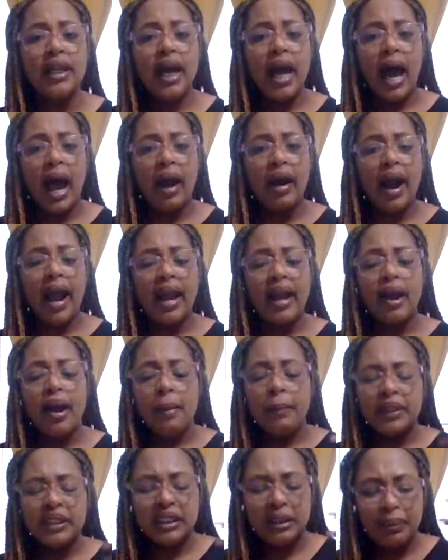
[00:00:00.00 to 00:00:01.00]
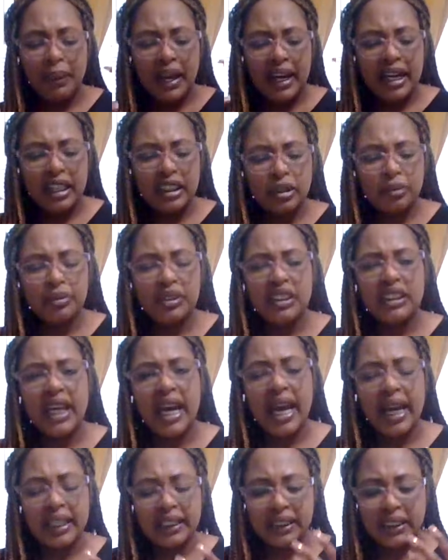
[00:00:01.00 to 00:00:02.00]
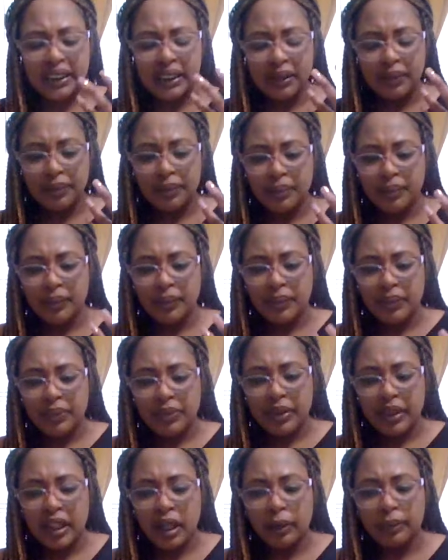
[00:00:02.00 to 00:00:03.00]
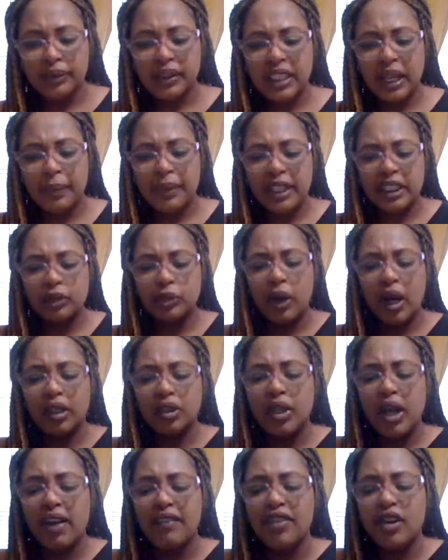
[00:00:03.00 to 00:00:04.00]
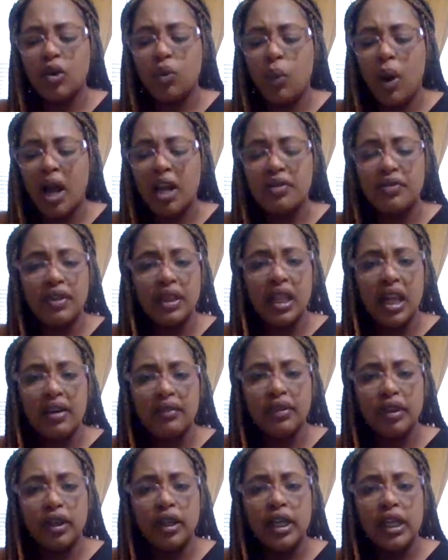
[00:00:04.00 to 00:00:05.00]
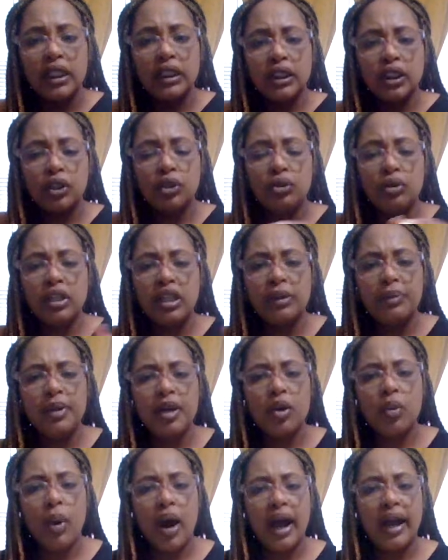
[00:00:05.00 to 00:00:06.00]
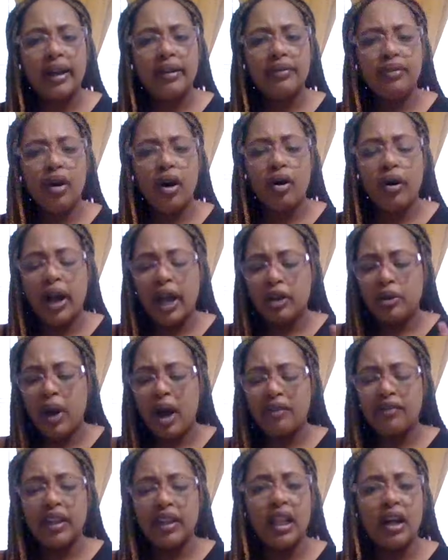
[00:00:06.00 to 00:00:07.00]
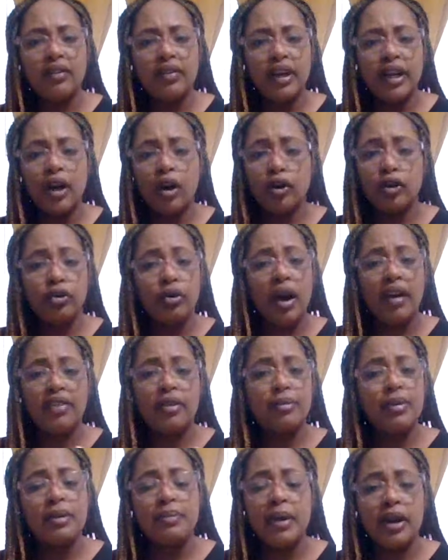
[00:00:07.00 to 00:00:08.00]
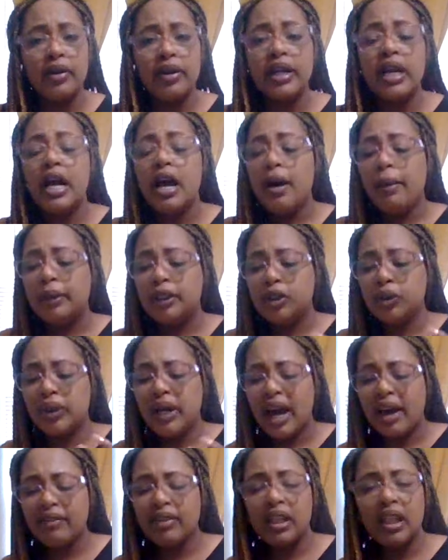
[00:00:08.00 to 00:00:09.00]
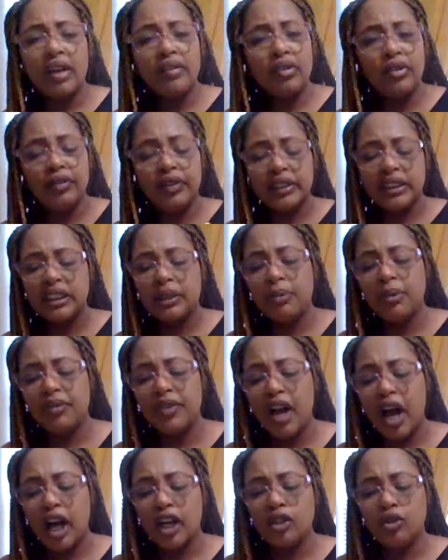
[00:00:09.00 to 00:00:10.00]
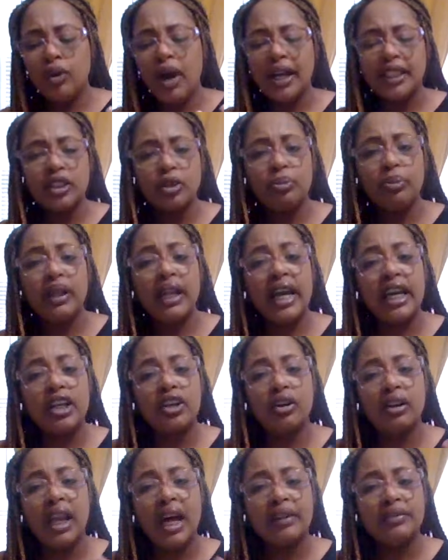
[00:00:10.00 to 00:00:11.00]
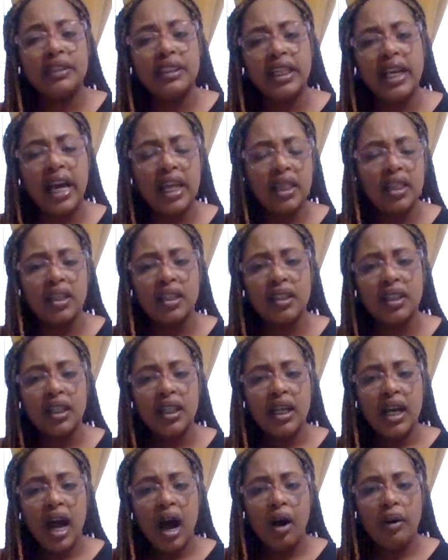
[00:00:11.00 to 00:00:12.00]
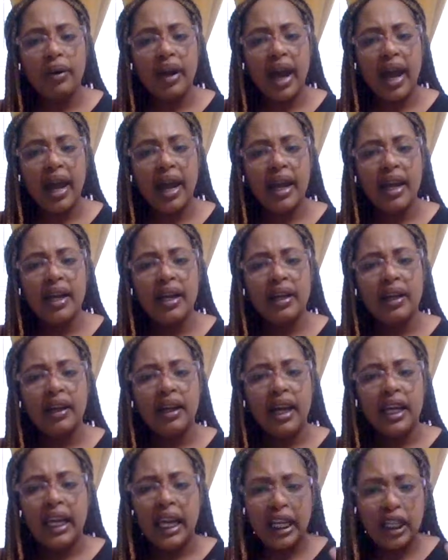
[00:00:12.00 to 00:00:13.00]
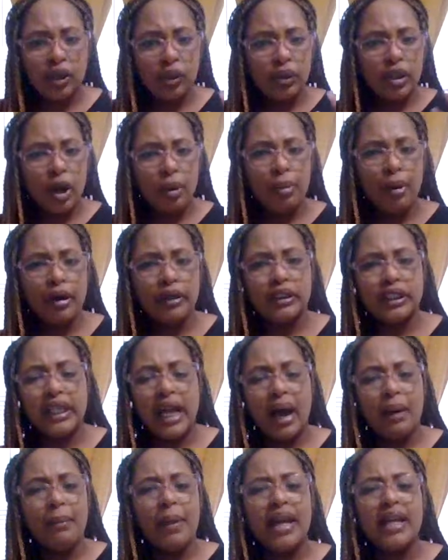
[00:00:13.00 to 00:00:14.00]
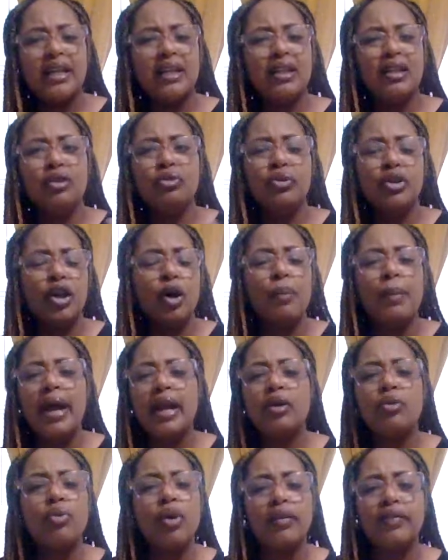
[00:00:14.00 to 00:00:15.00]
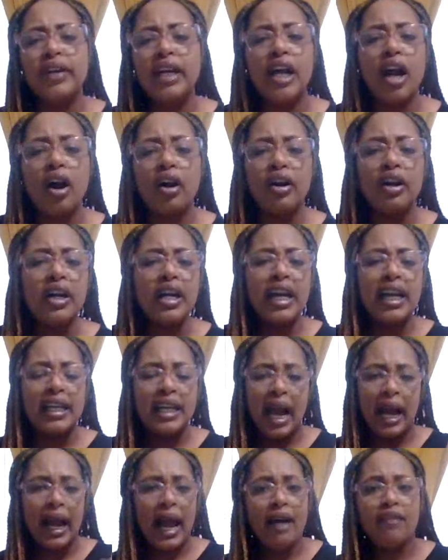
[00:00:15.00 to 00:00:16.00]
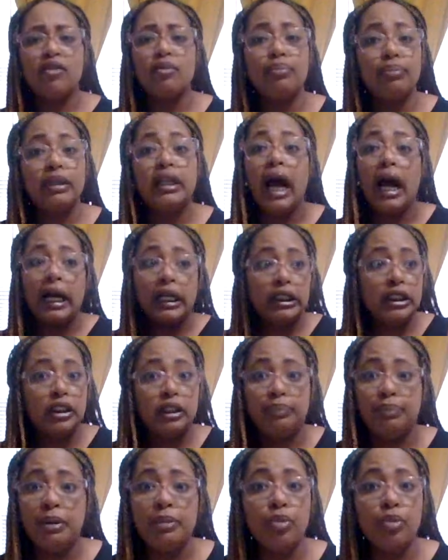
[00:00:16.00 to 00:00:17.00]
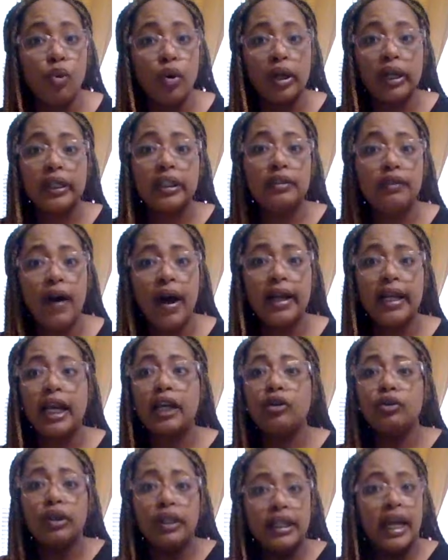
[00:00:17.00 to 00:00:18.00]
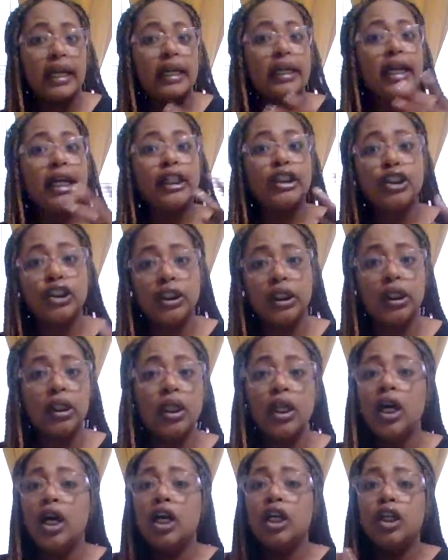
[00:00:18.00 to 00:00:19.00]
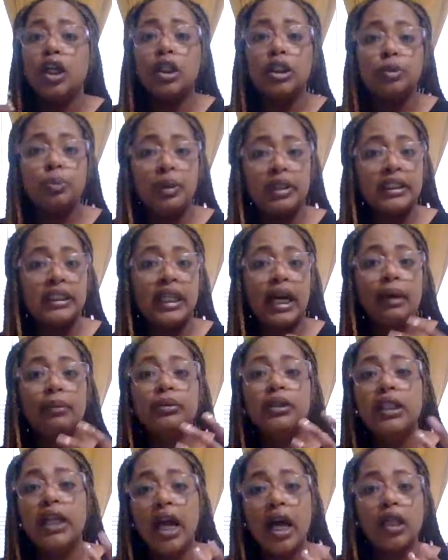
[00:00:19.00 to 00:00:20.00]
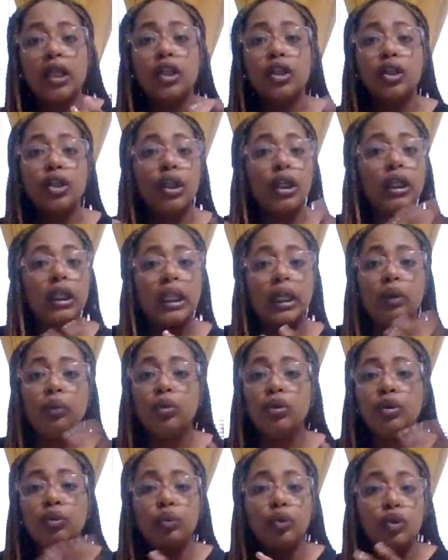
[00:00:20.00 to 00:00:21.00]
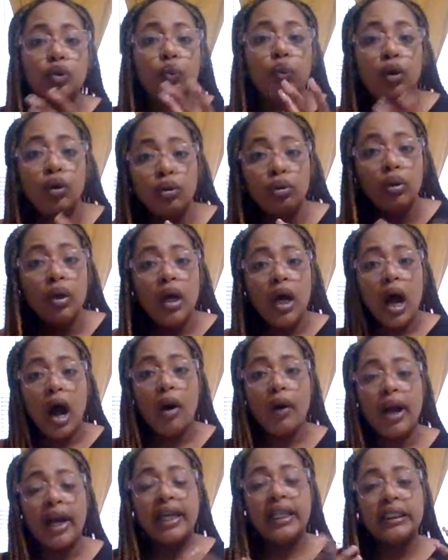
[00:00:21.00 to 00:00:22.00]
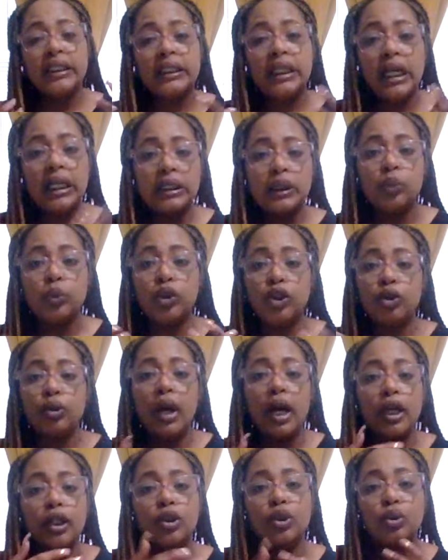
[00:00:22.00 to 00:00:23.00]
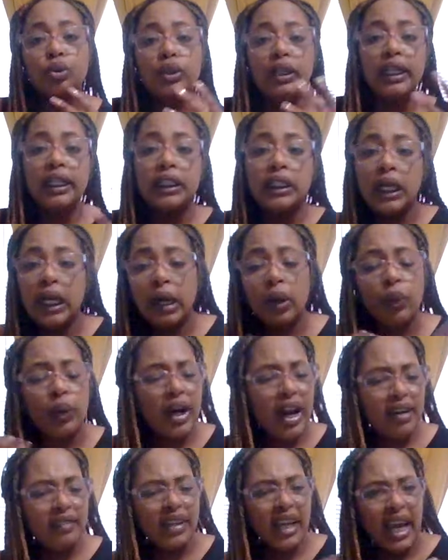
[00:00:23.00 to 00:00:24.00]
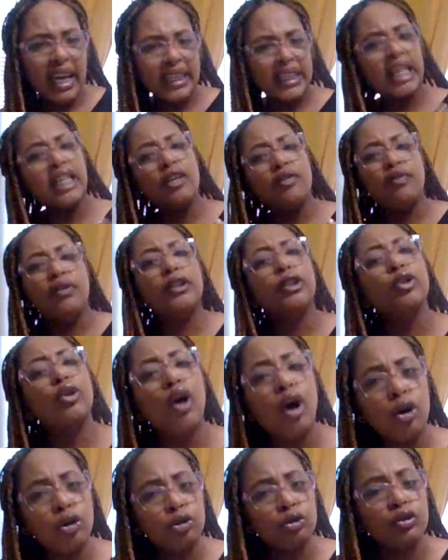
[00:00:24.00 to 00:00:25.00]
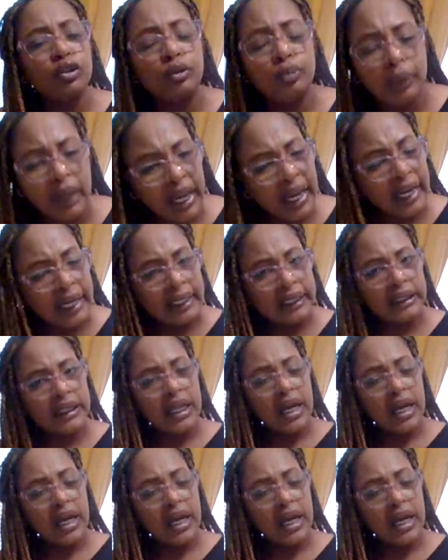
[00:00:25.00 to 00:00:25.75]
All right, but somebody is upset they're upset because we also have your wife and lover. So you could be a wife, okay? You have a lover here, or you don't have to be married, but you could have a lover for some of y'all, and you guys are planning your life together, okay? Like you and your person, y'all mate, you and your mate, whoever they are, y'all can have a, y'all can just be boring as fuck. Y'all do the day to day shit, you know, spend time together, cook, clean, woo woo woo. Okay, discuss what you gotta do, get done, whatever like that. Your future goals, future plans.